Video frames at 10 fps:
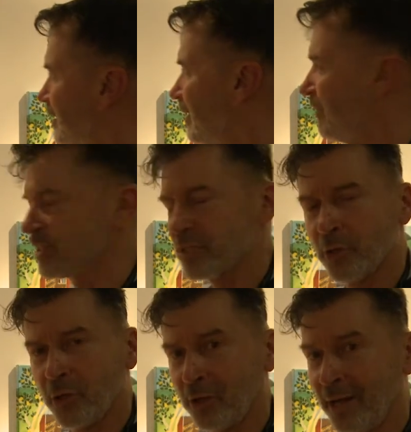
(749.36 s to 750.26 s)
events in
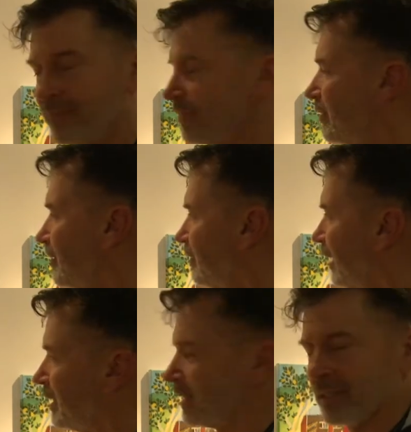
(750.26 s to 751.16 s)
her life
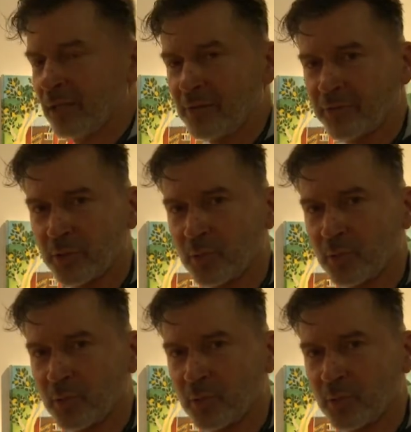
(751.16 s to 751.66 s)
and in the life of the